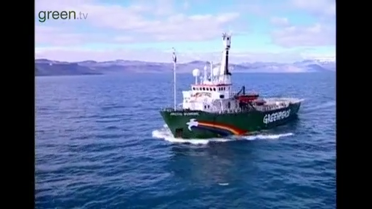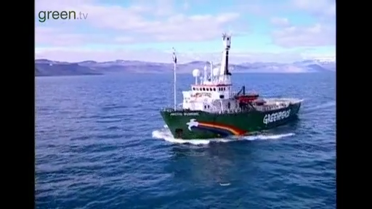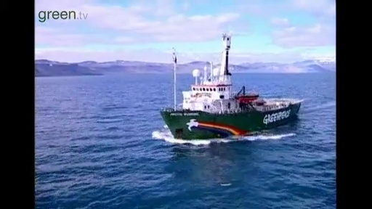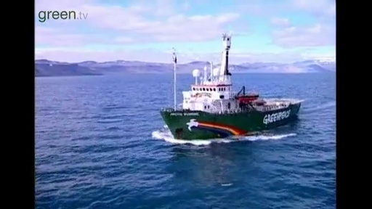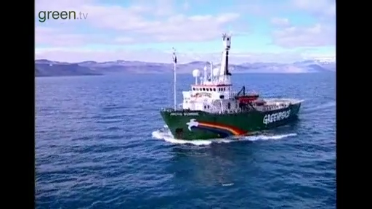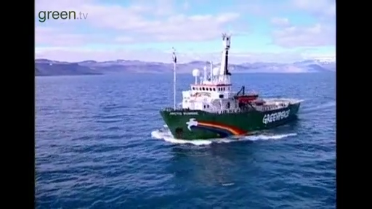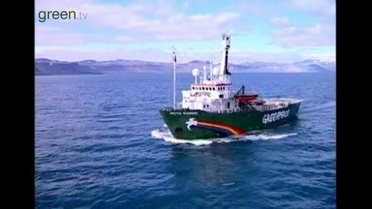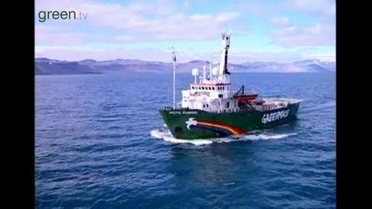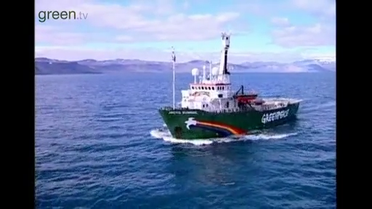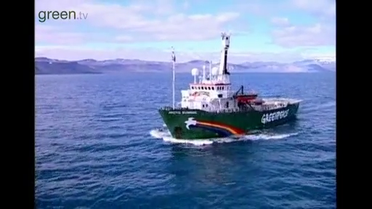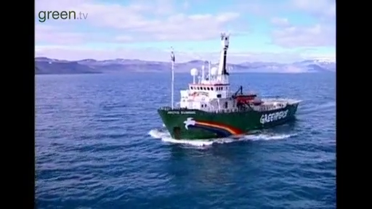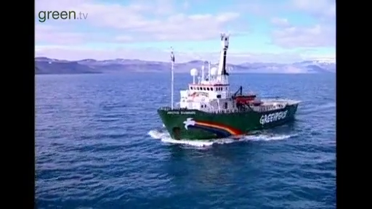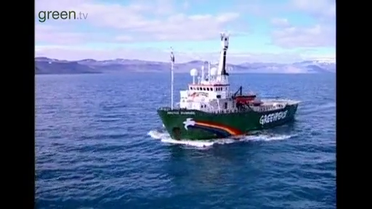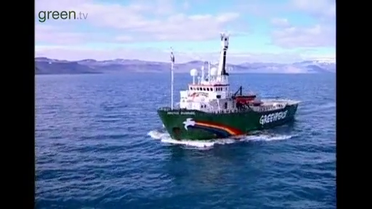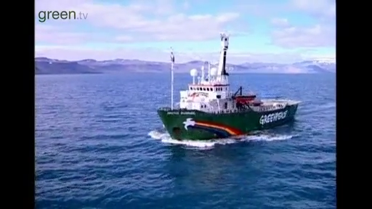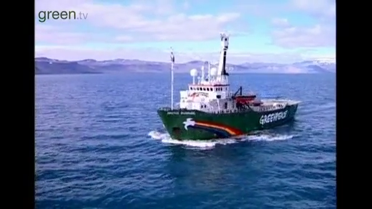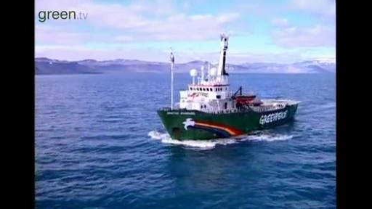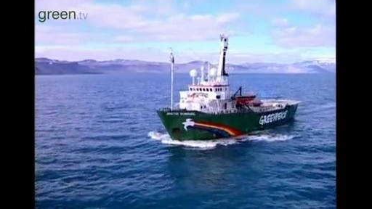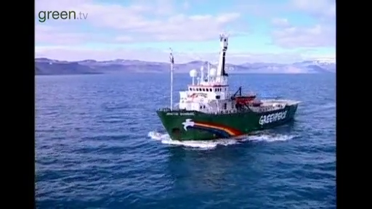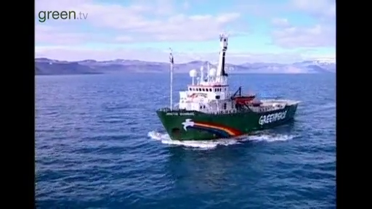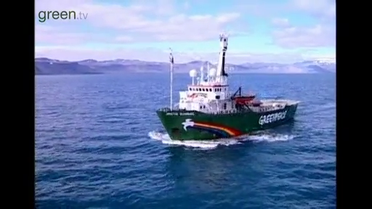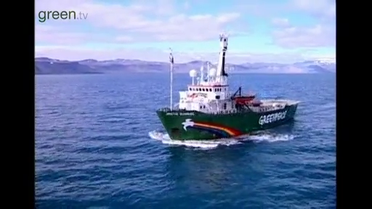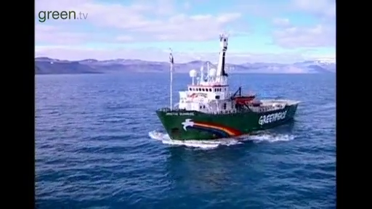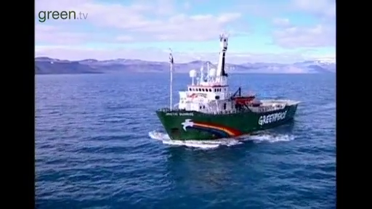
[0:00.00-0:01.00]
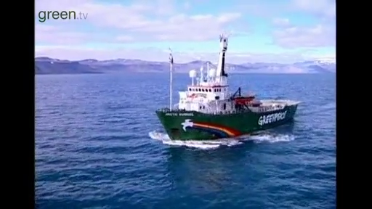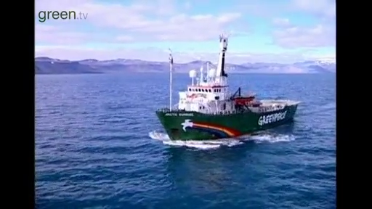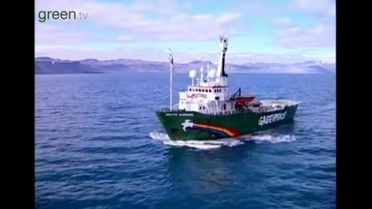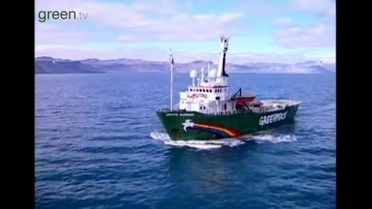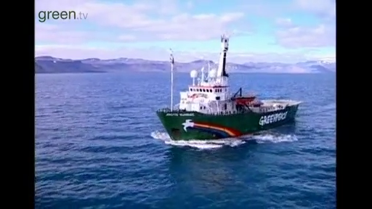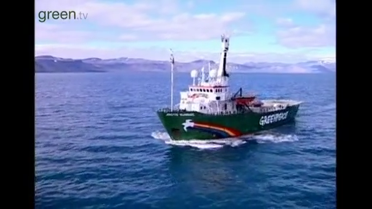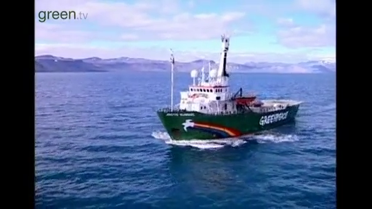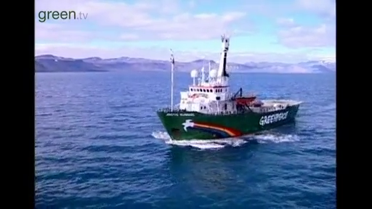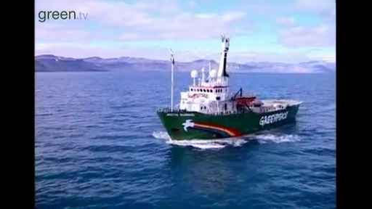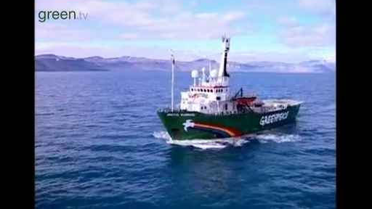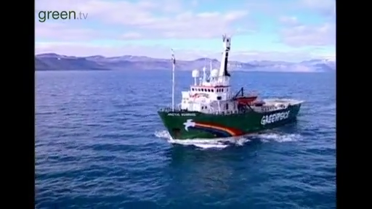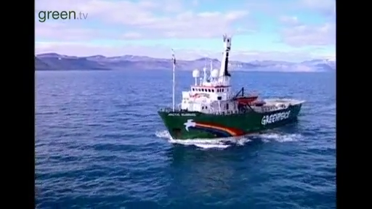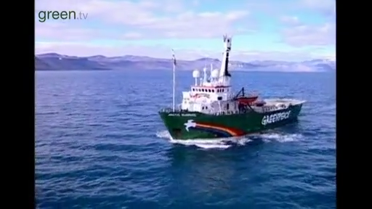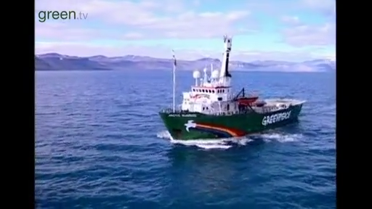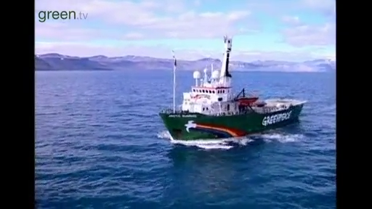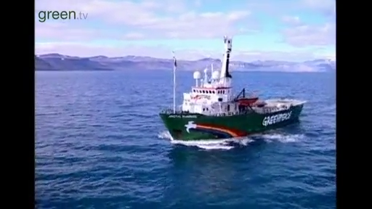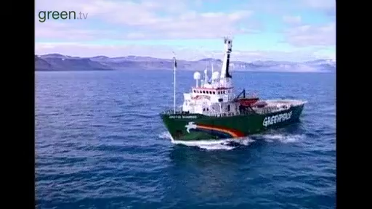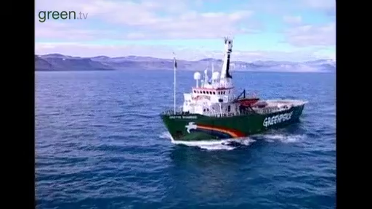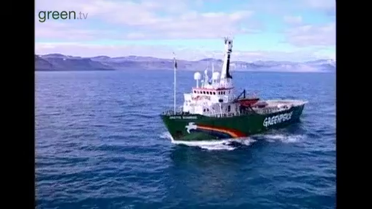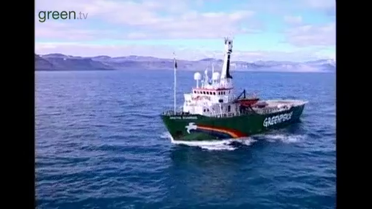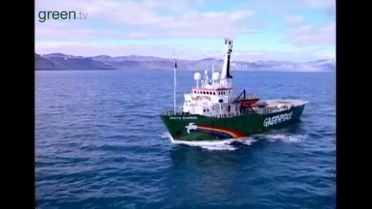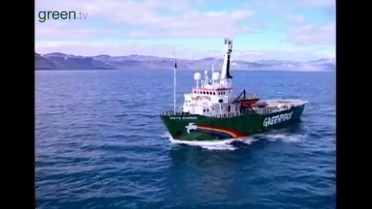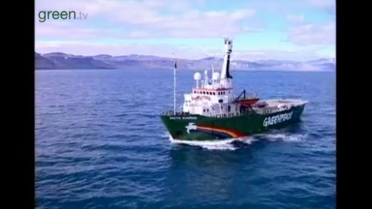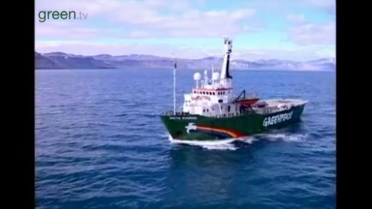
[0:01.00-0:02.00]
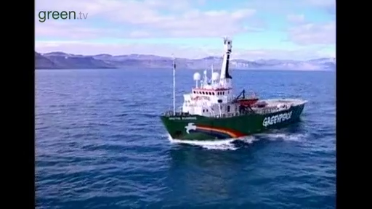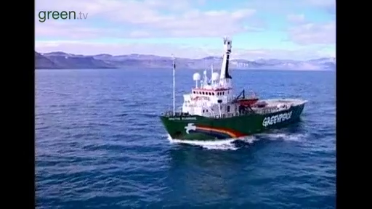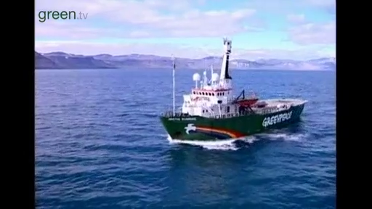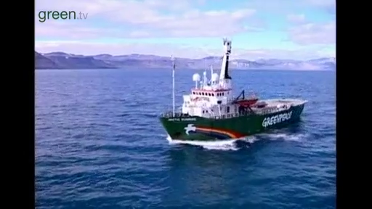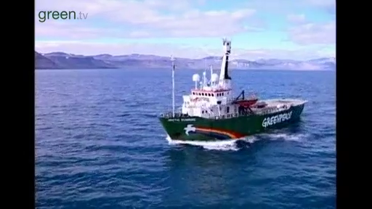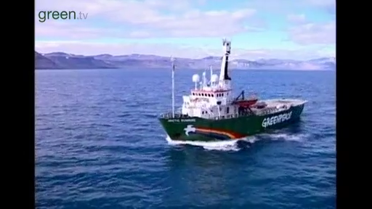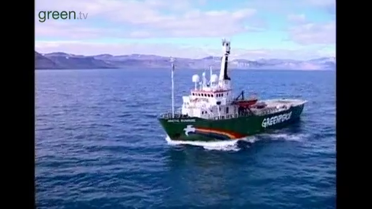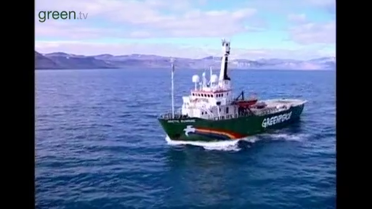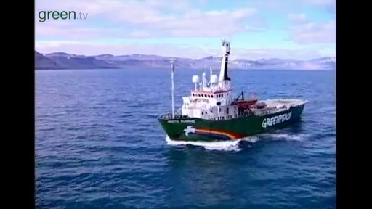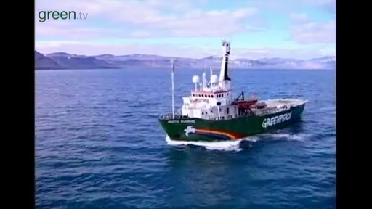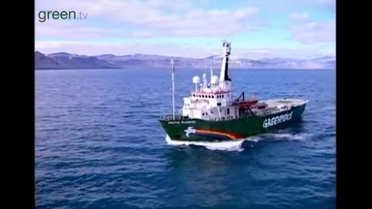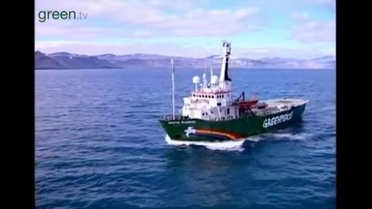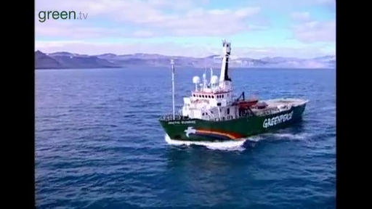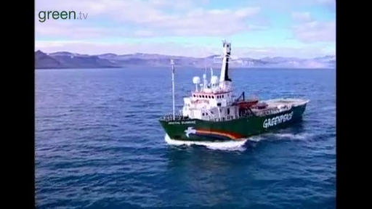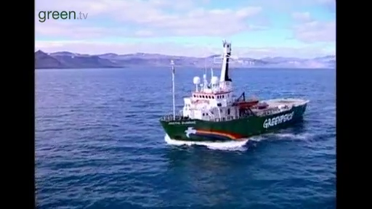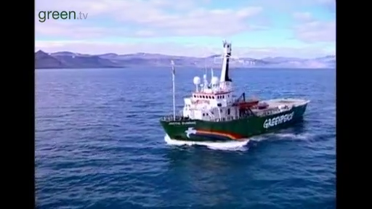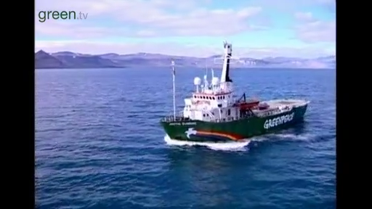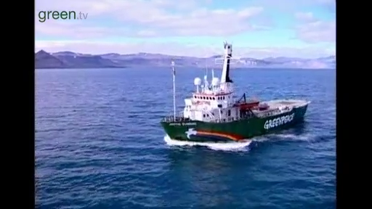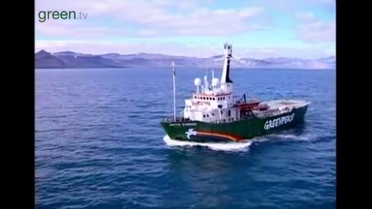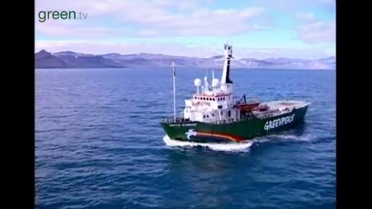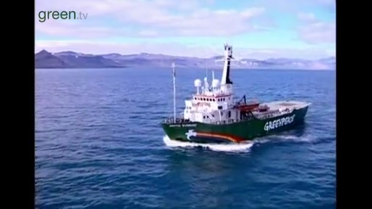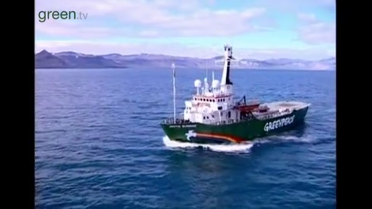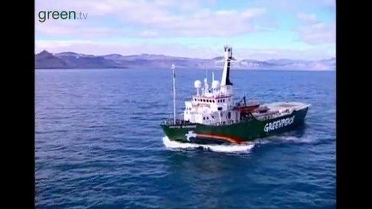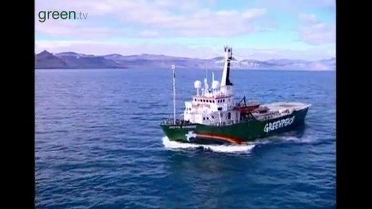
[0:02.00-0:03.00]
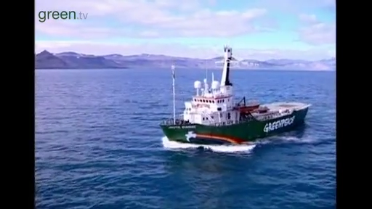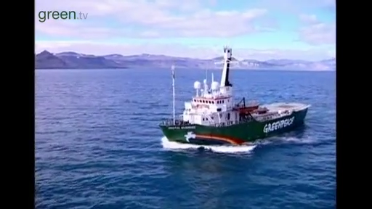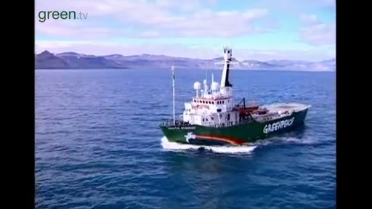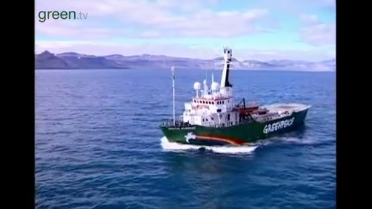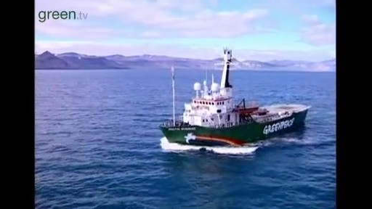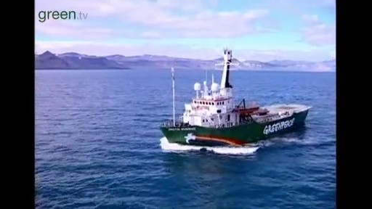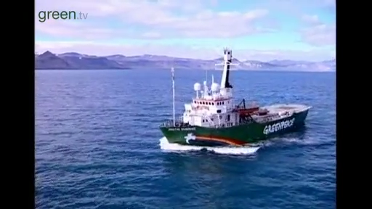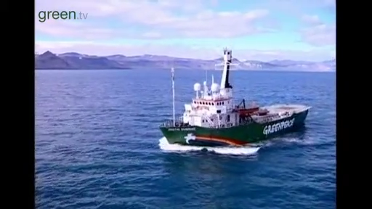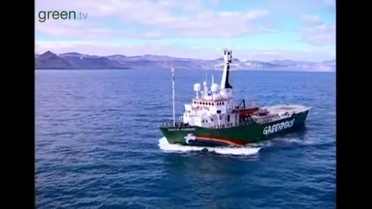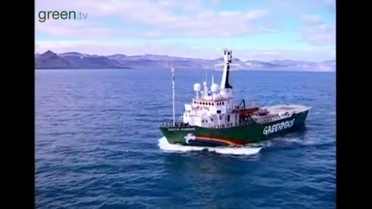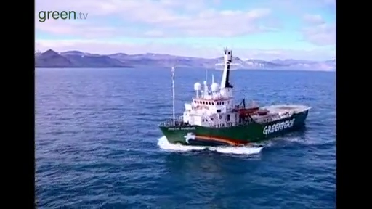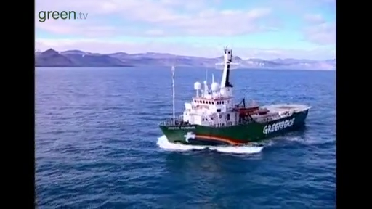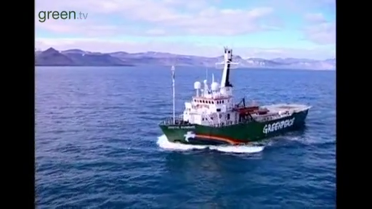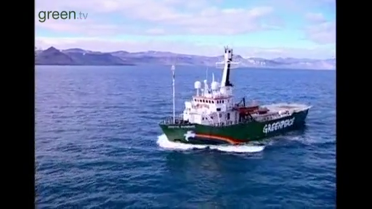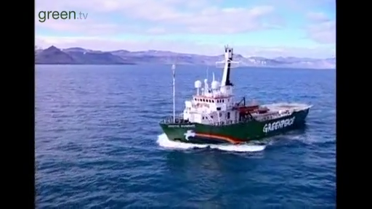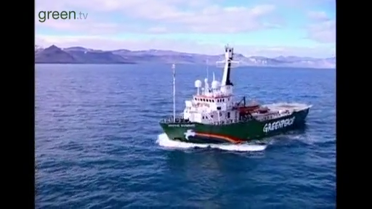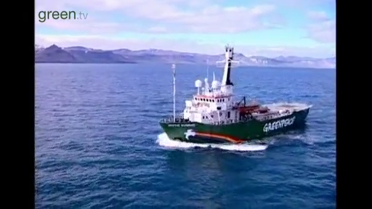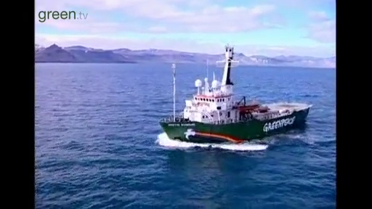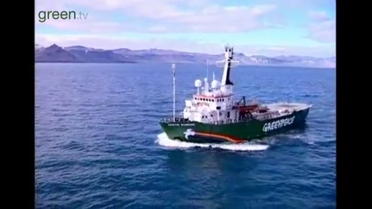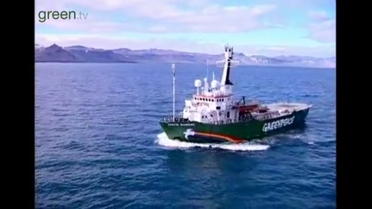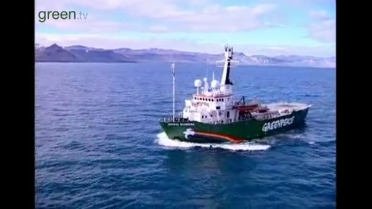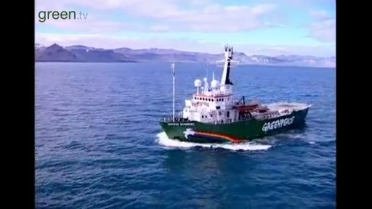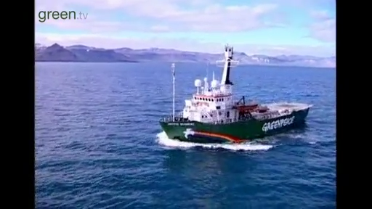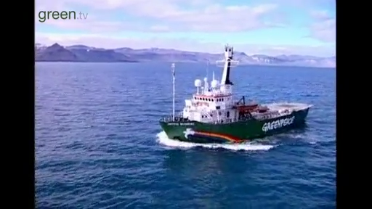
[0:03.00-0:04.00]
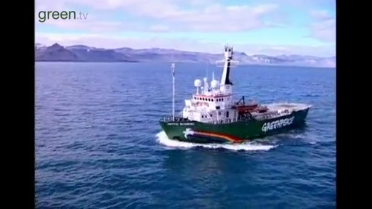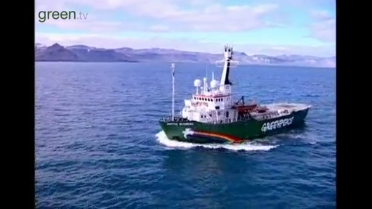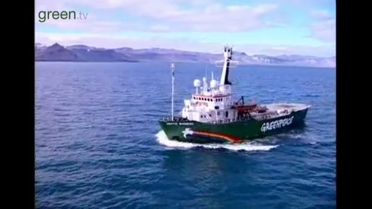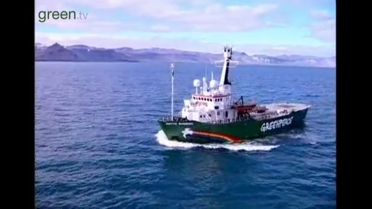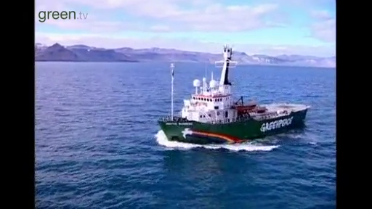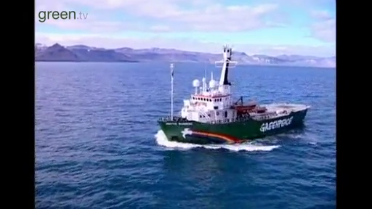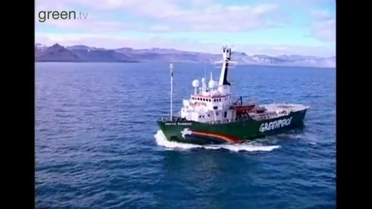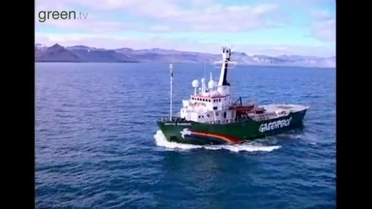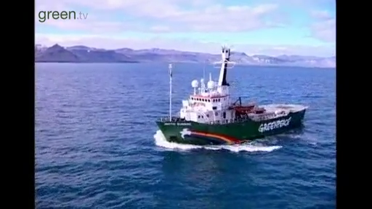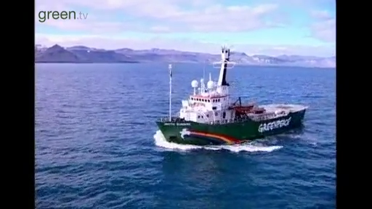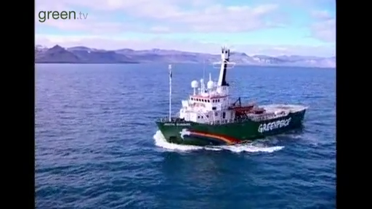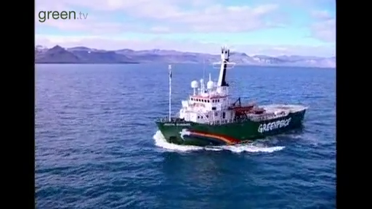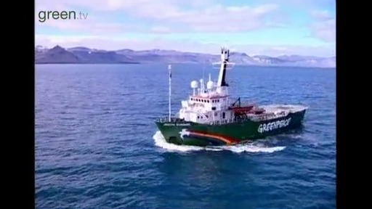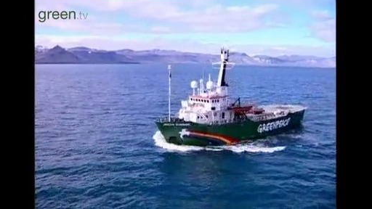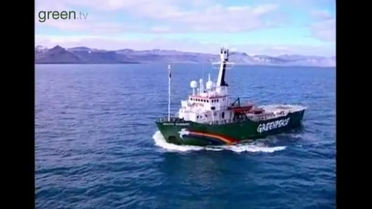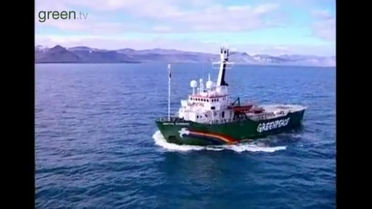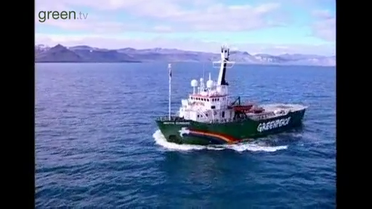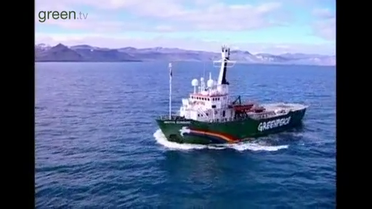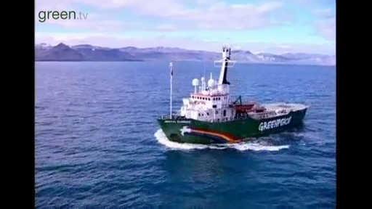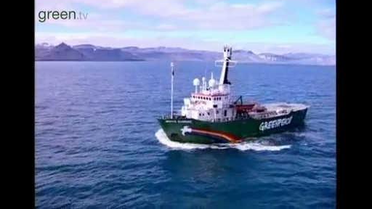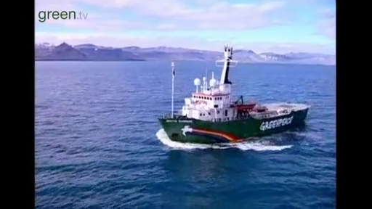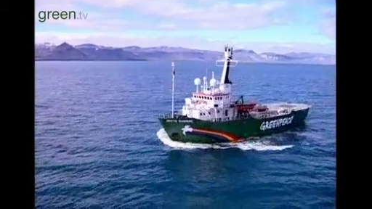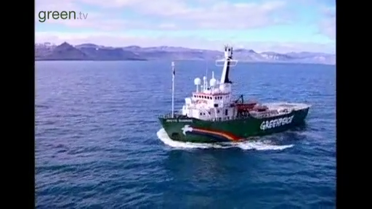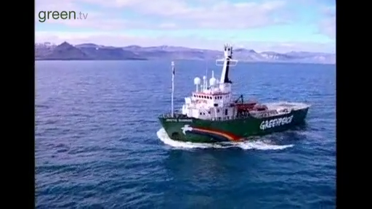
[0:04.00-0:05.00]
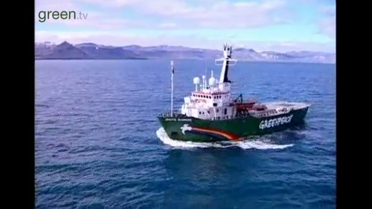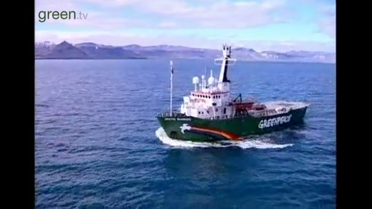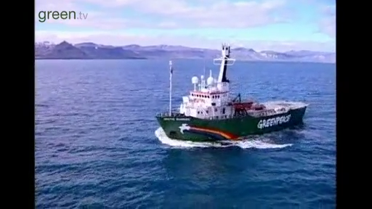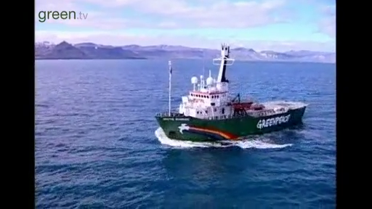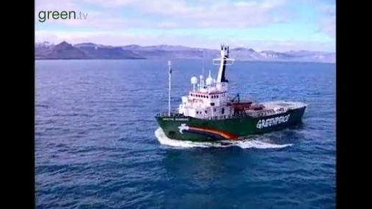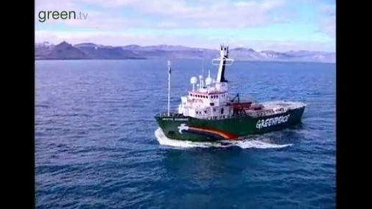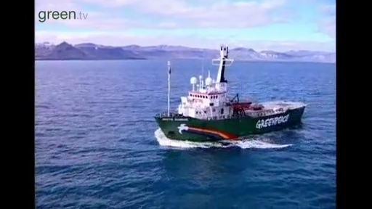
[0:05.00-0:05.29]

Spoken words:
[unreadable: no face in view]